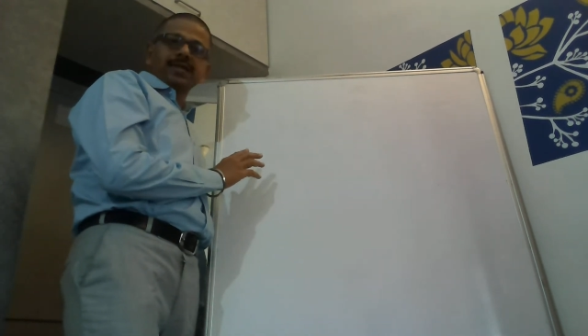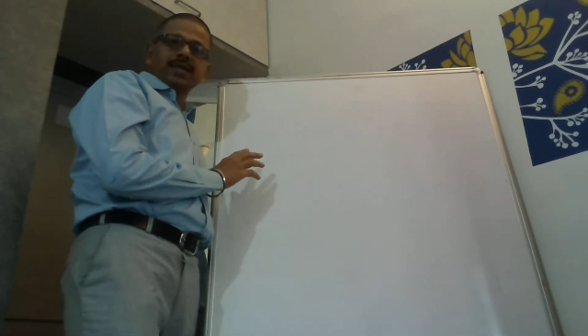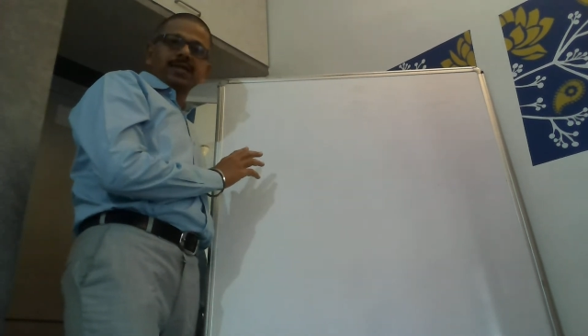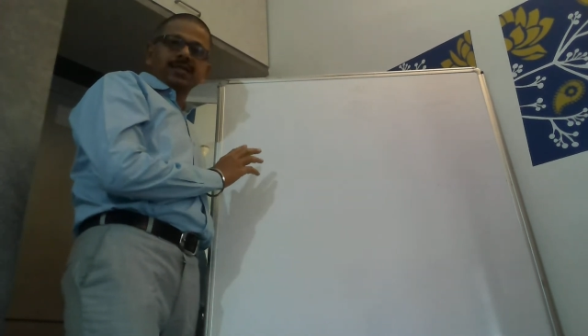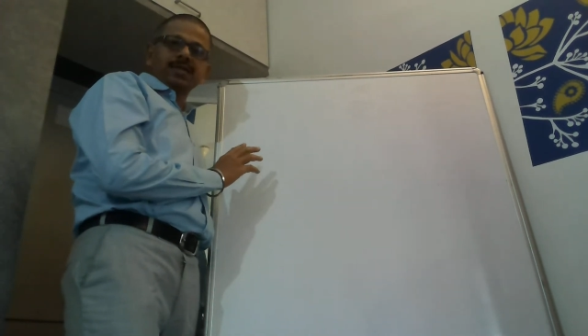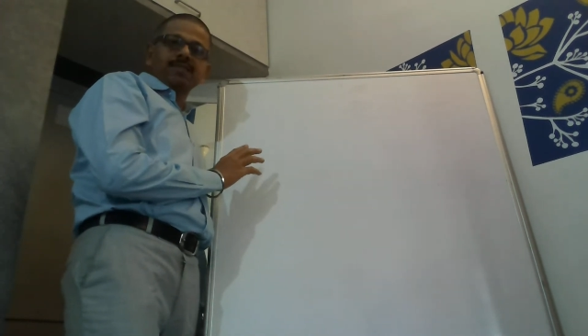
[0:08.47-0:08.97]
a
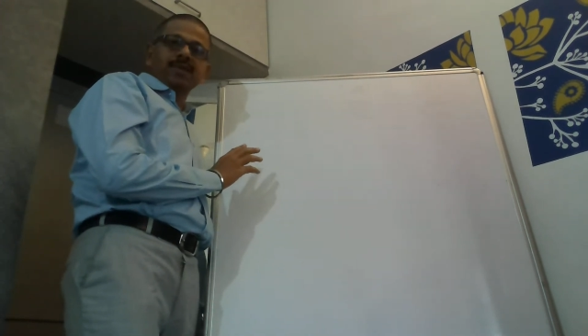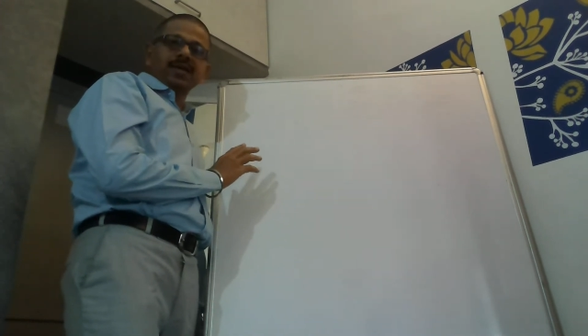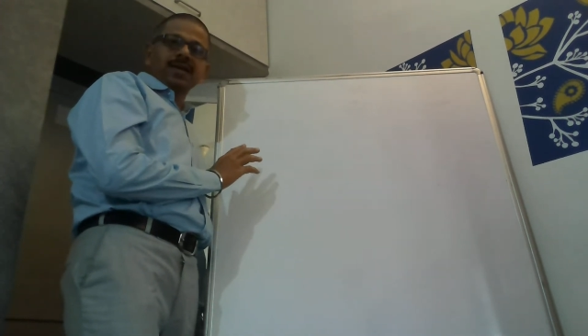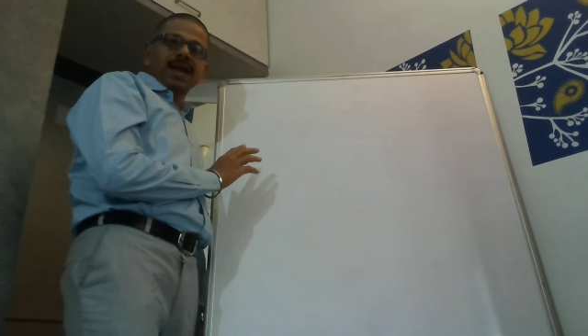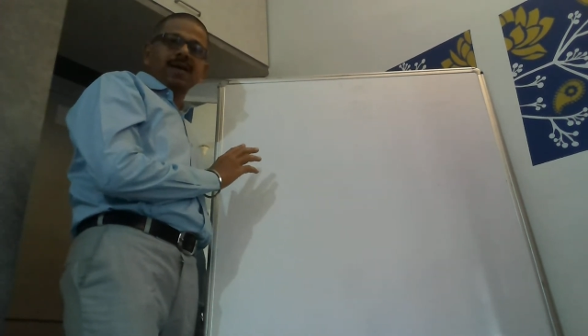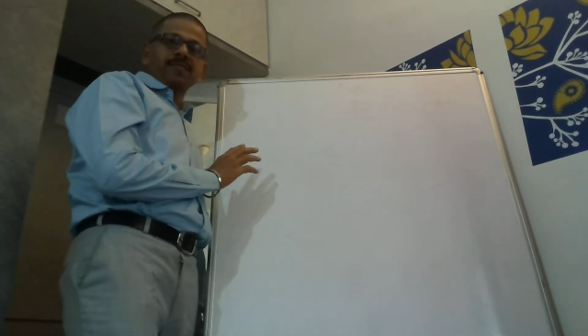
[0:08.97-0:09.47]
simple
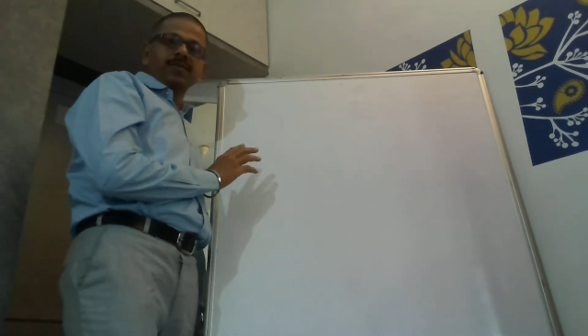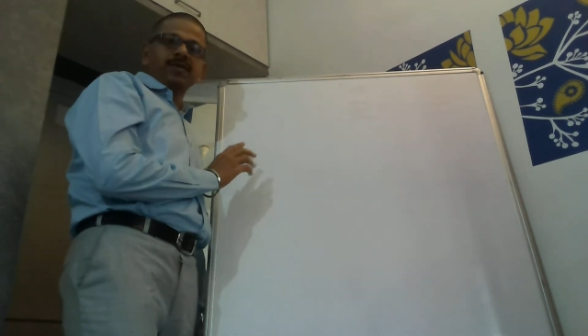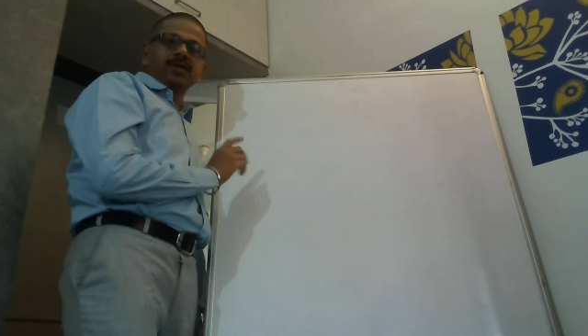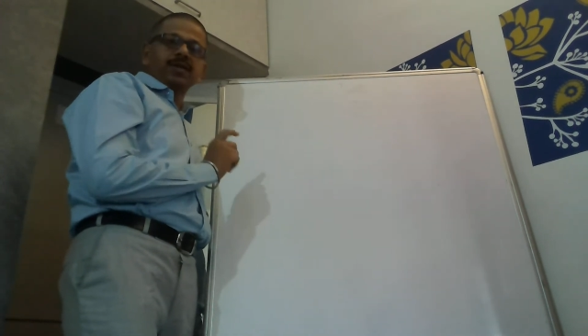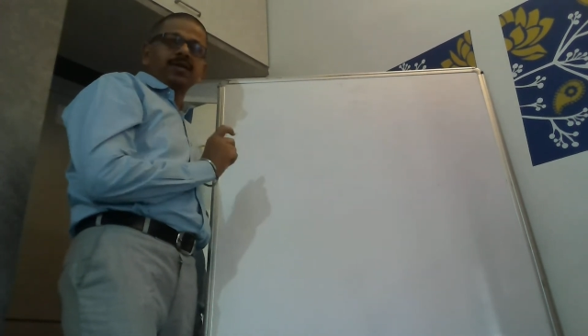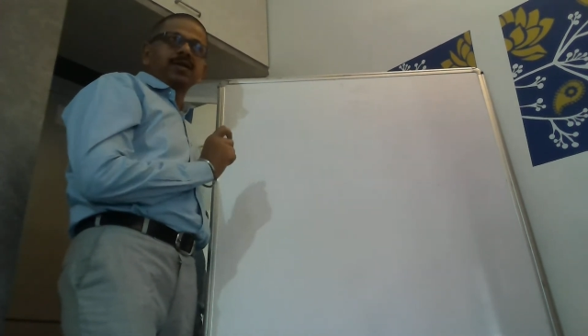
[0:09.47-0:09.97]
clamp unit
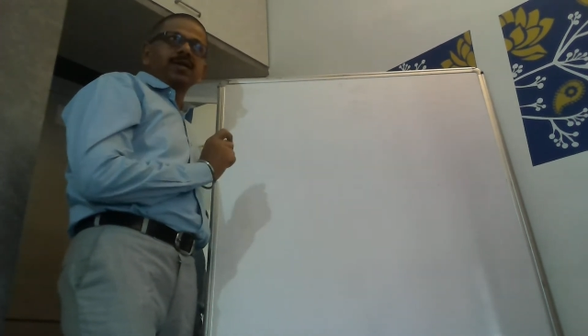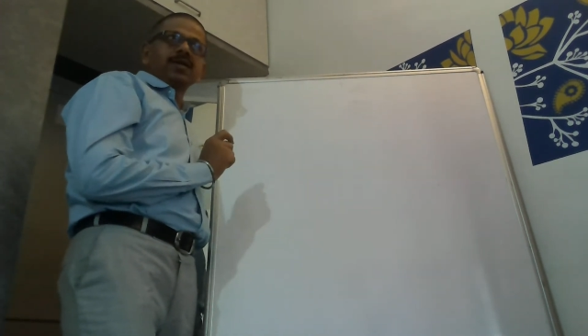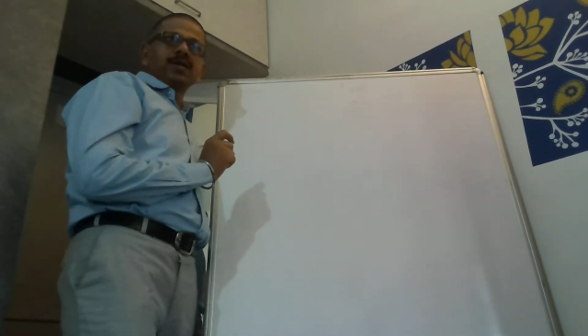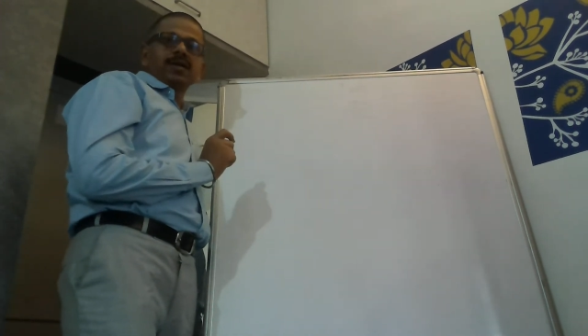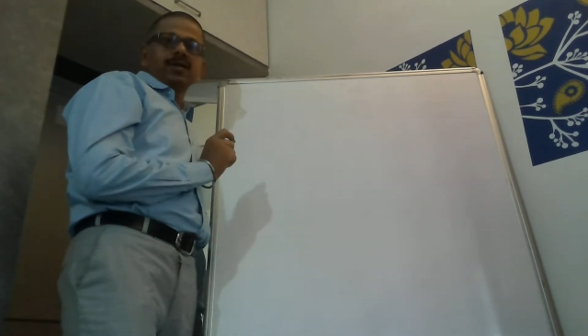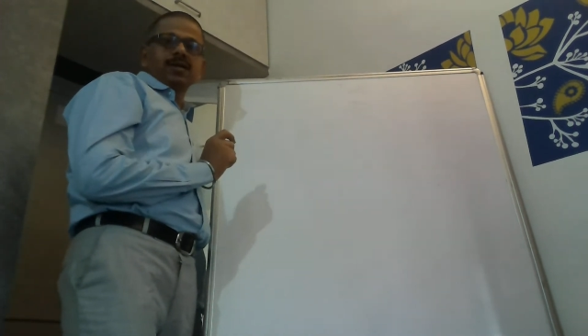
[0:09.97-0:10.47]

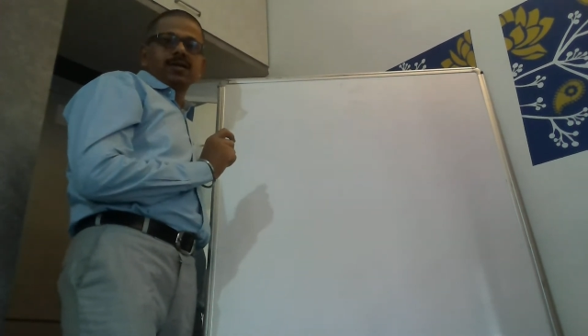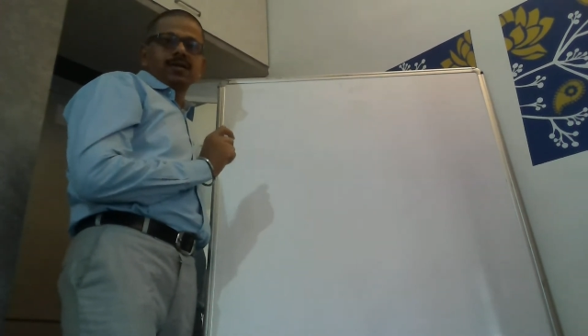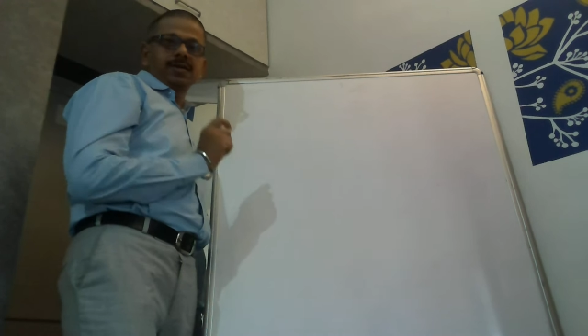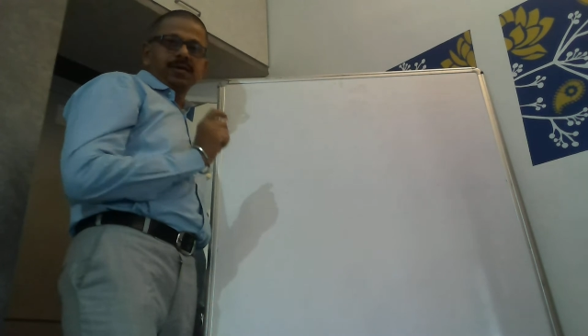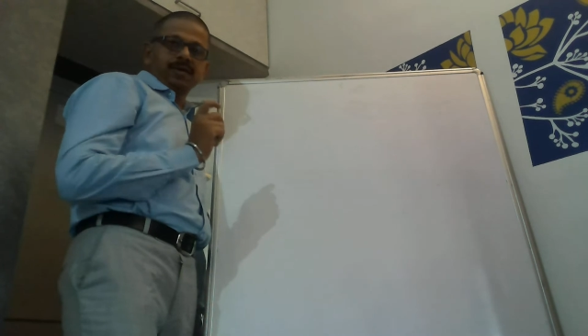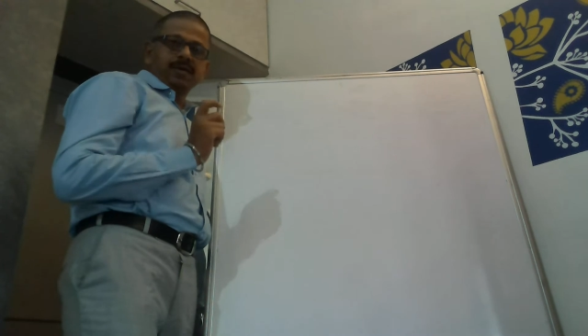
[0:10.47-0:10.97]

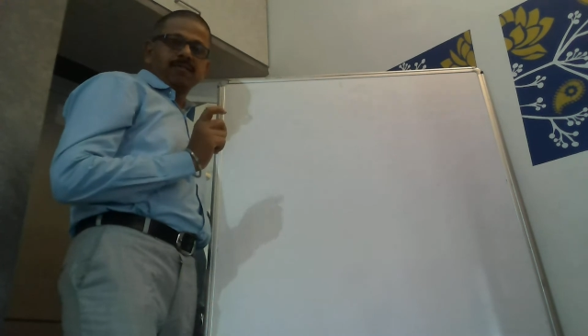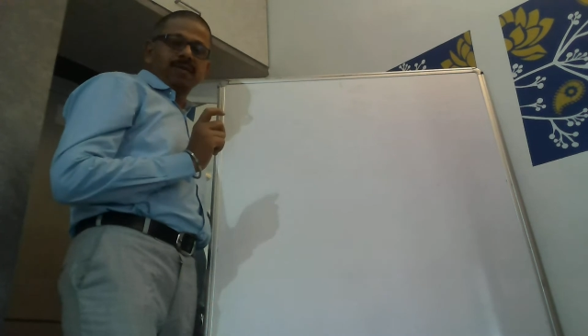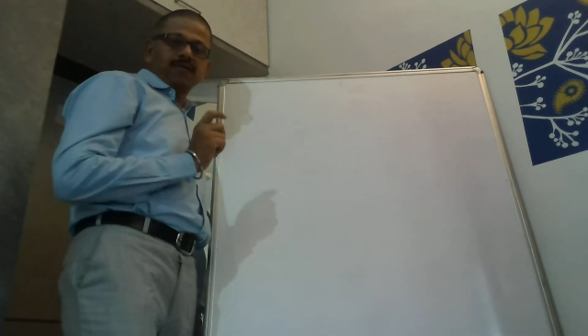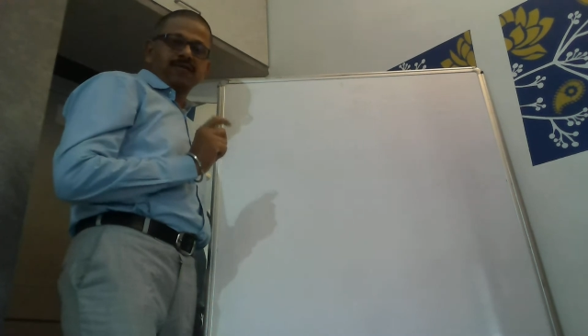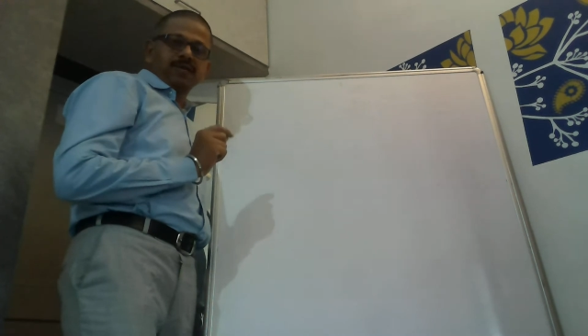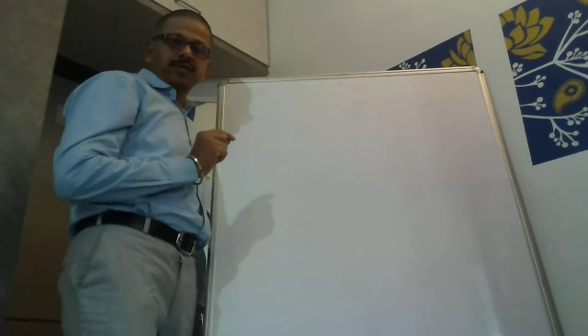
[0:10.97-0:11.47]
in my
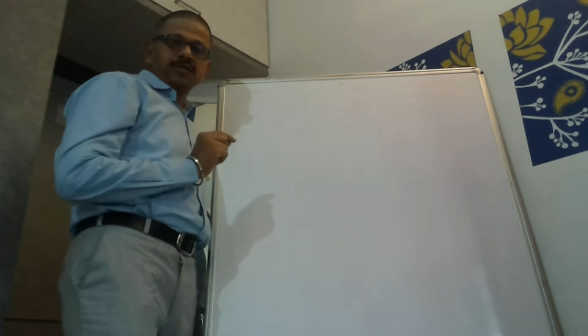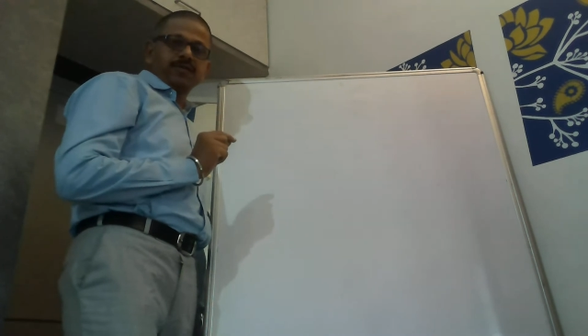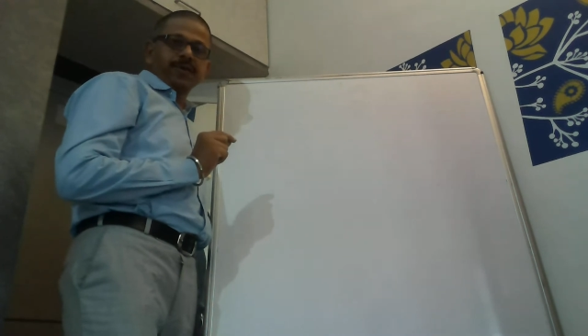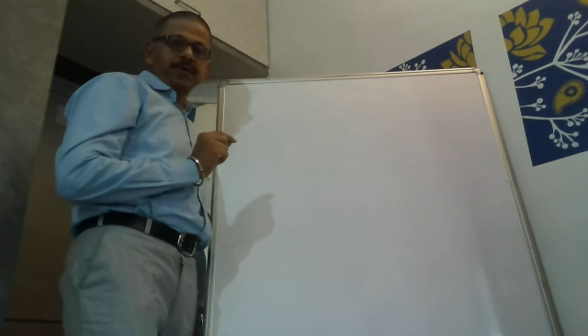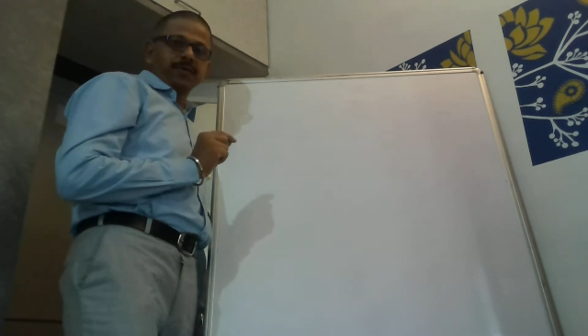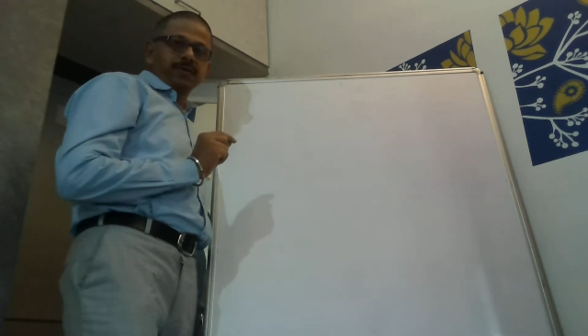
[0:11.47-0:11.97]
first
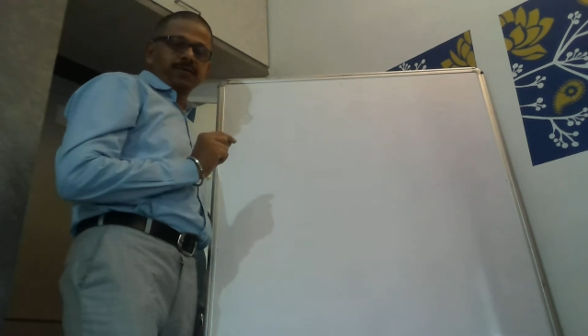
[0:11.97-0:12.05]
video.